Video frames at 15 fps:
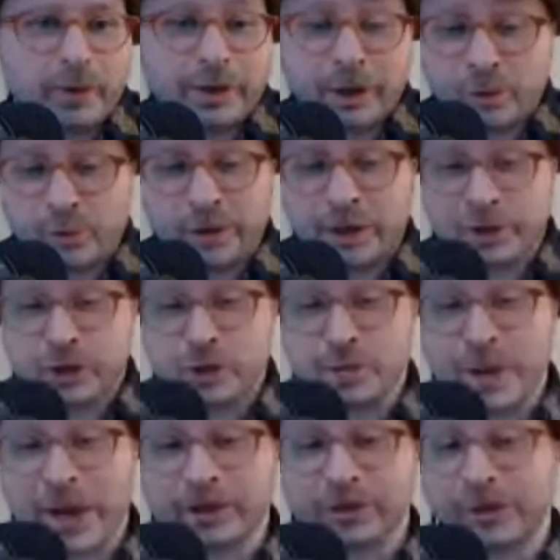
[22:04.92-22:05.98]
Can we
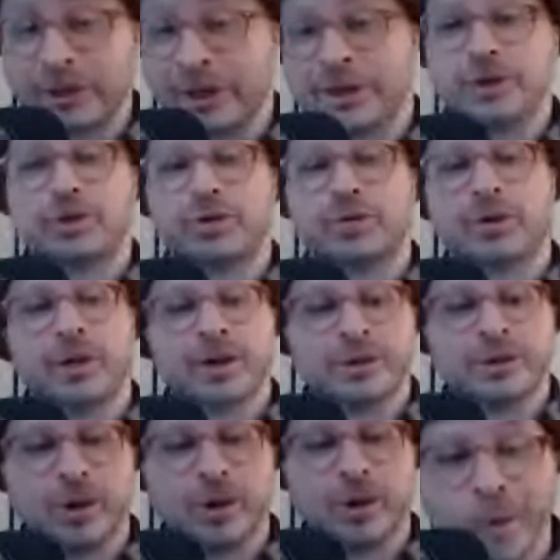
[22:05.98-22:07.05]
expect the industry as
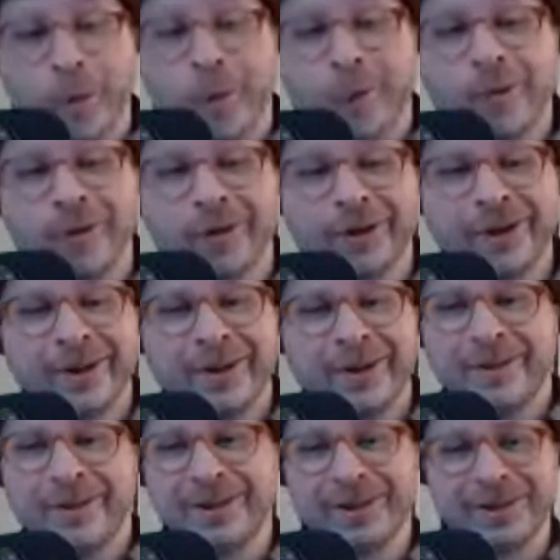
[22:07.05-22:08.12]
a whole,
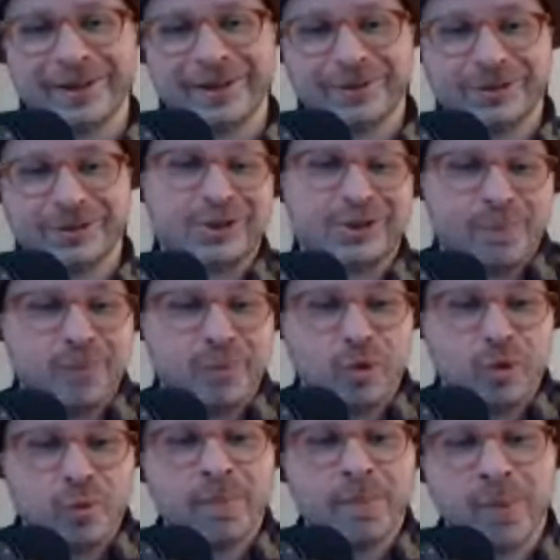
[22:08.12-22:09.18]
such a
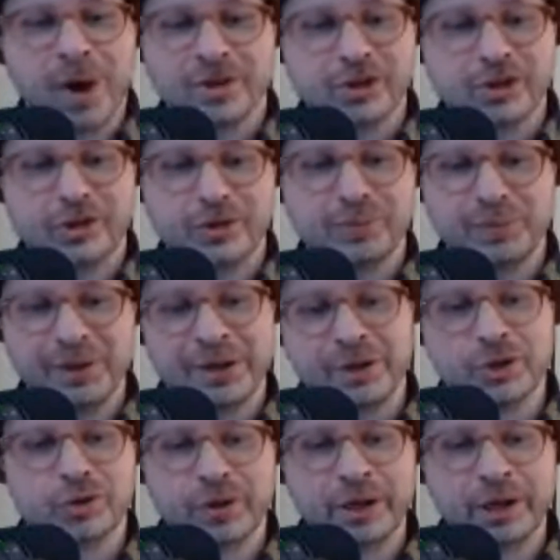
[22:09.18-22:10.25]
boom bust
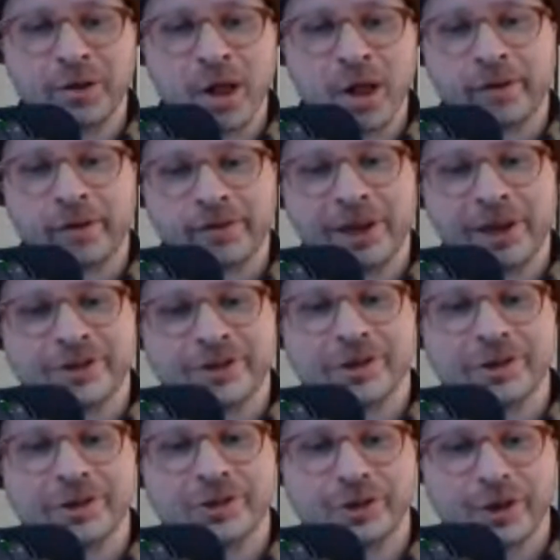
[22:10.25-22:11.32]
industry in a lot of
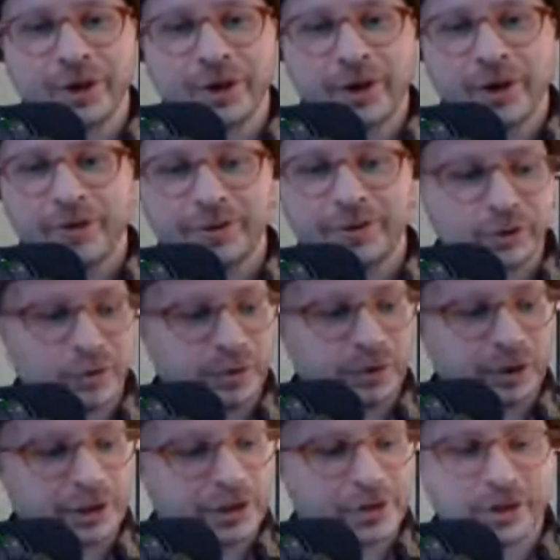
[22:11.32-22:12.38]
cases, to be
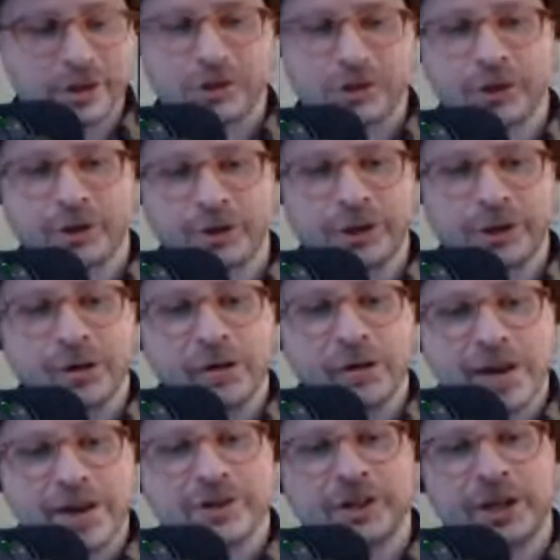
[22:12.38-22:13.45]
consistently
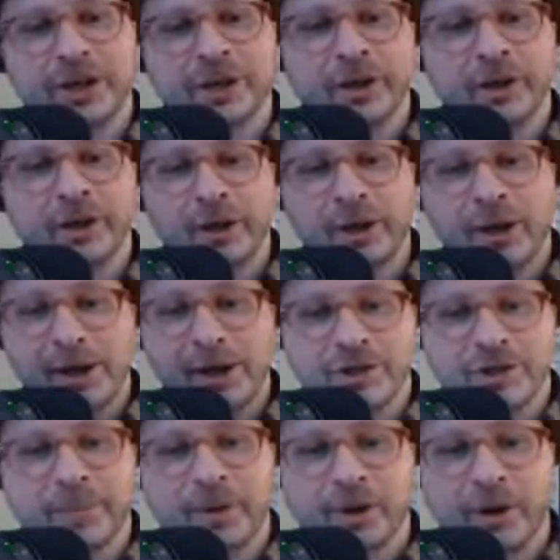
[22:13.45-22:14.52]
investing in
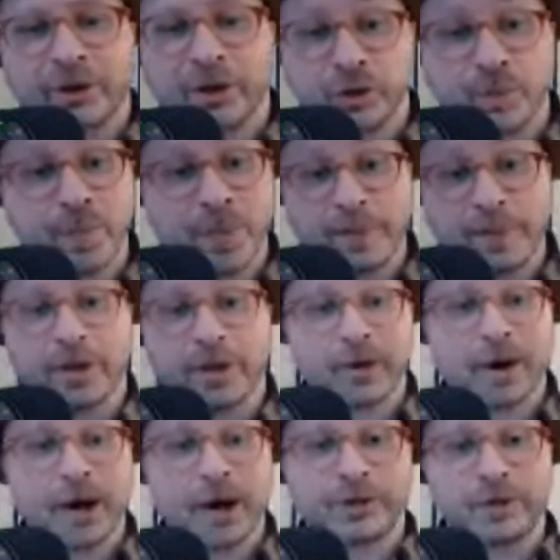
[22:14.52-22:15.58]
something like this? Maybe
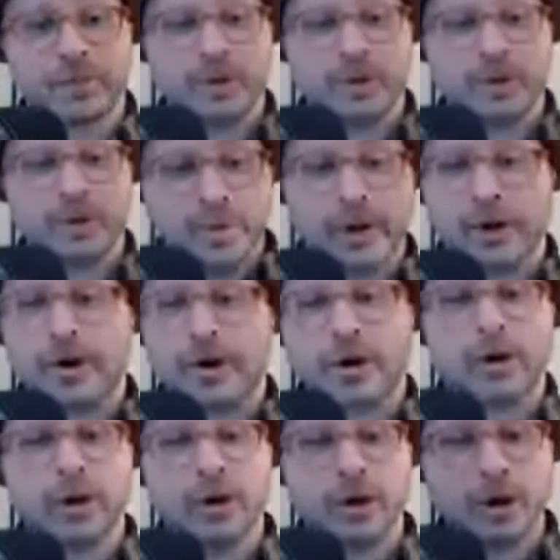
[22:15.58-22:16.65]
there has to be a
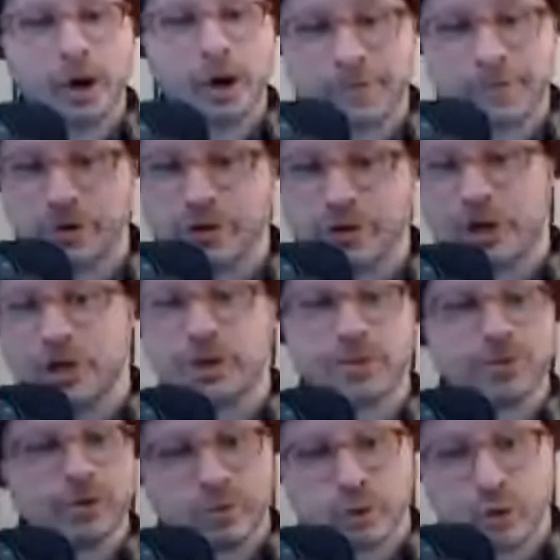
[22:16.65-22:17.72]
bigger conversation
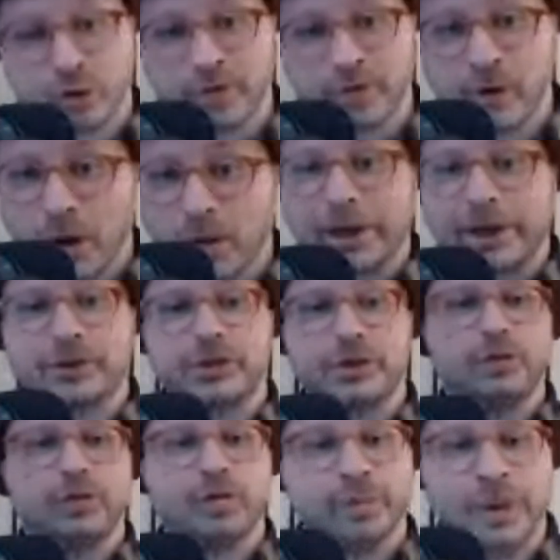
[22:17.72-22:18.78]
or some sort of a
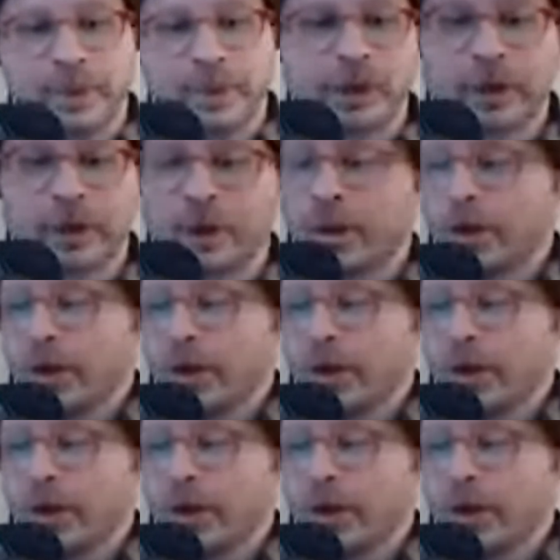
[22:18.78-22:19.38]
collective, maybe,